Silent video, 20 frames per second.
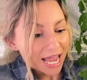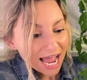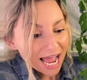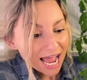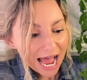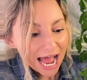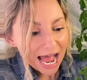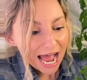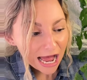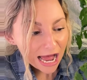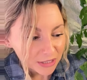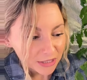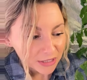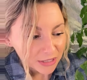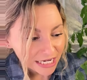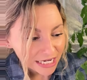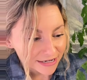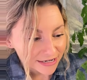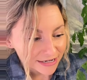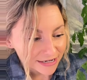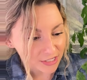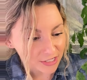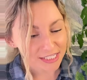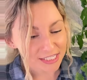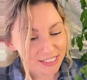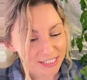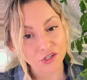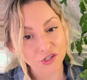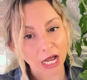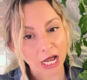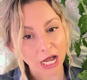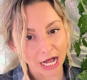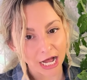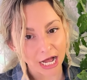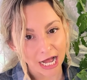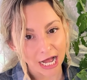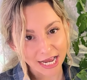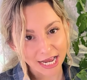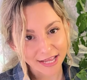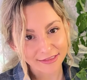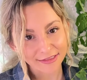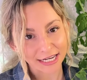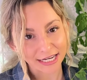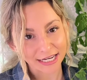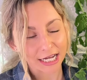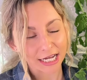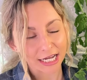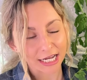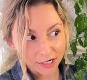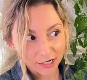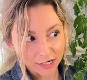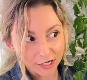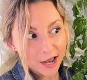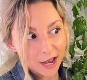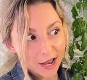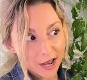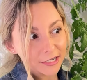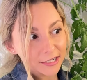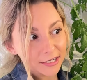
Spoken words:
happy and on such a high that I kind of got